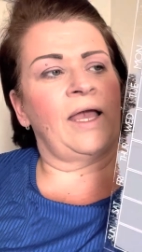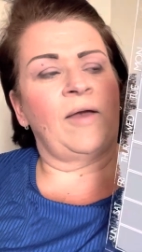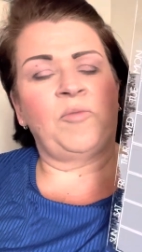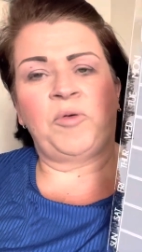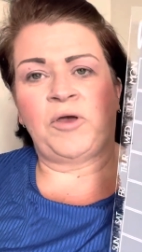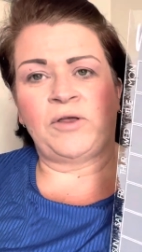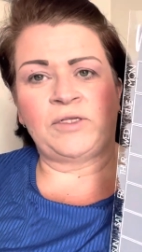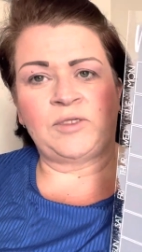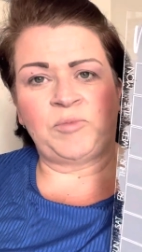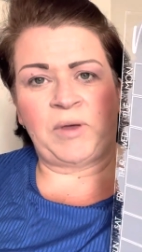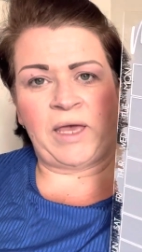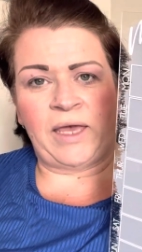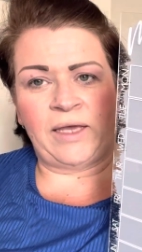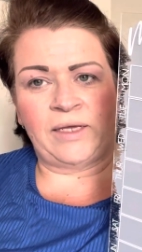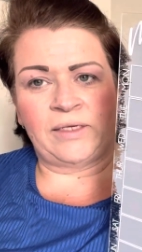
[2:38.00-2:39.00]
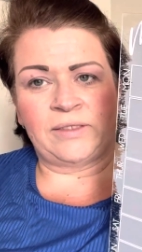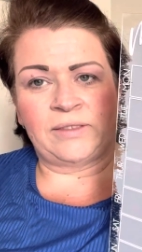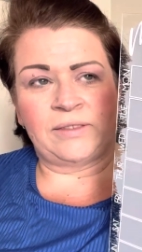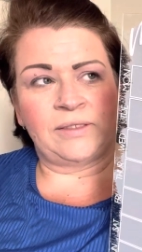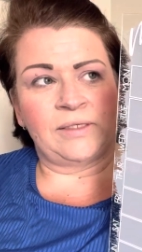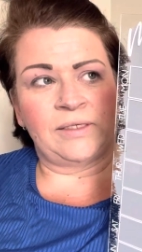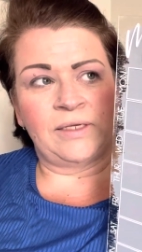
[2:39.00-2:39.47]

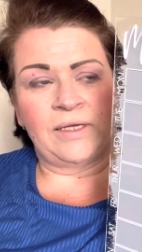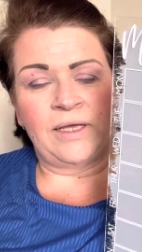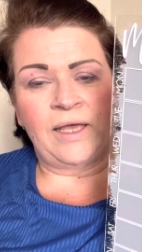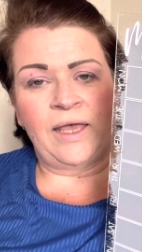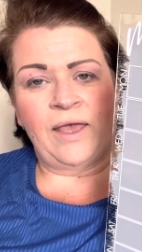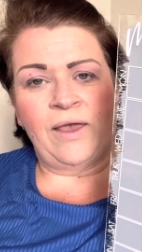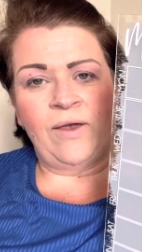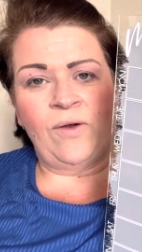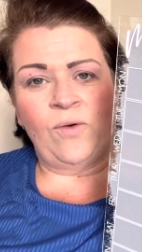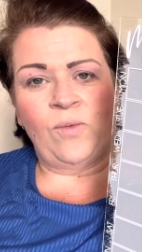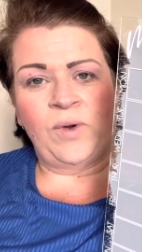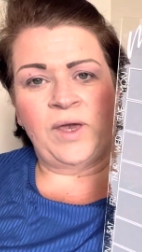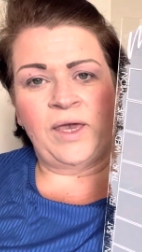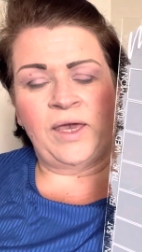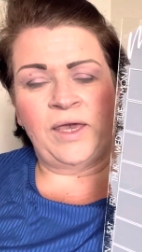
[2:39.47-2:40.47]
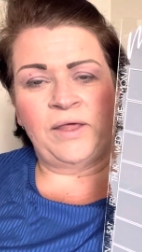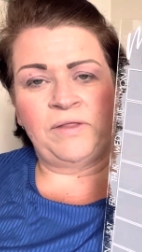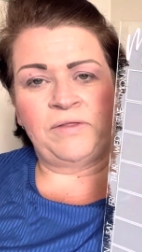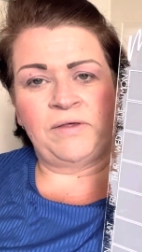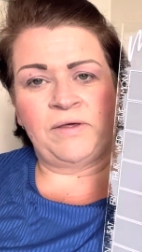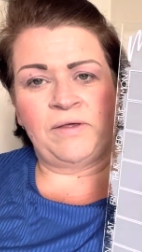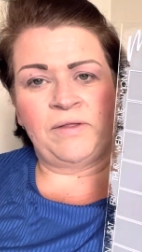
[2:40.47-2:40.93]
perspex
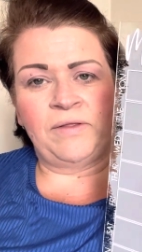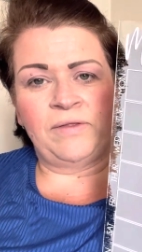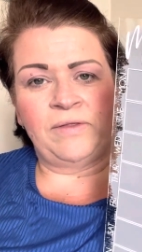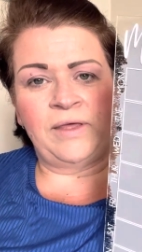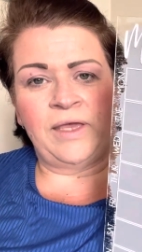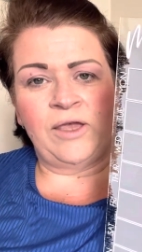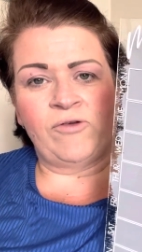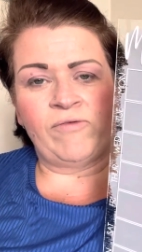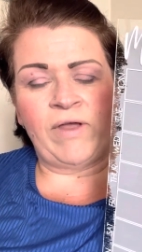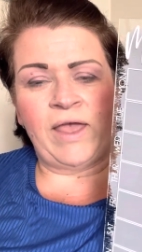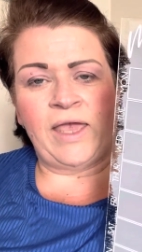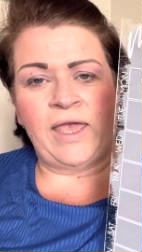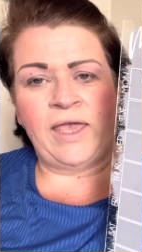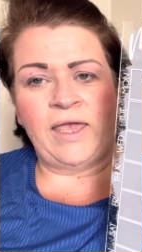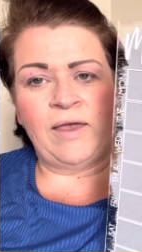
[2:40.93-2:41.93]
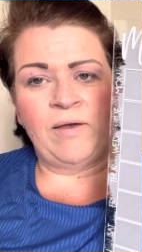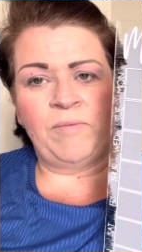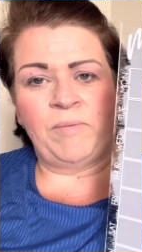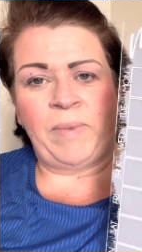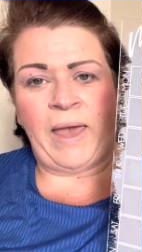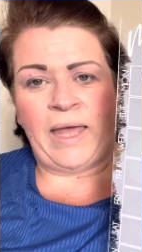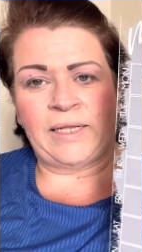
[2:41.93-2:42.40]
with the grey
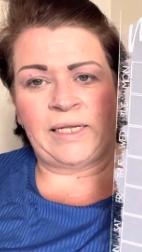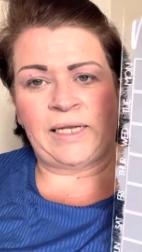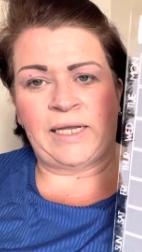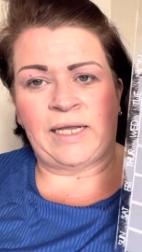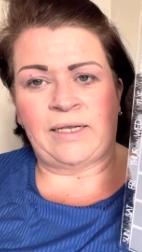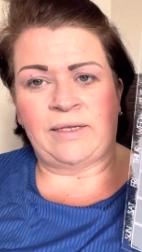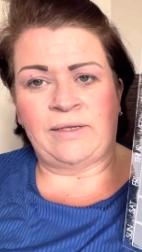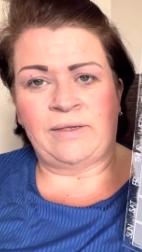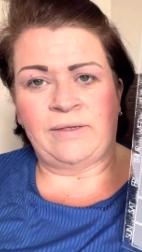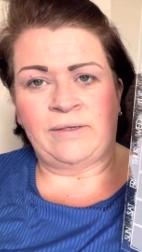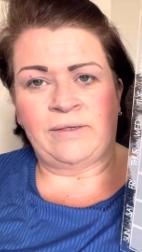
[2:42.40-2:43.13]
panelling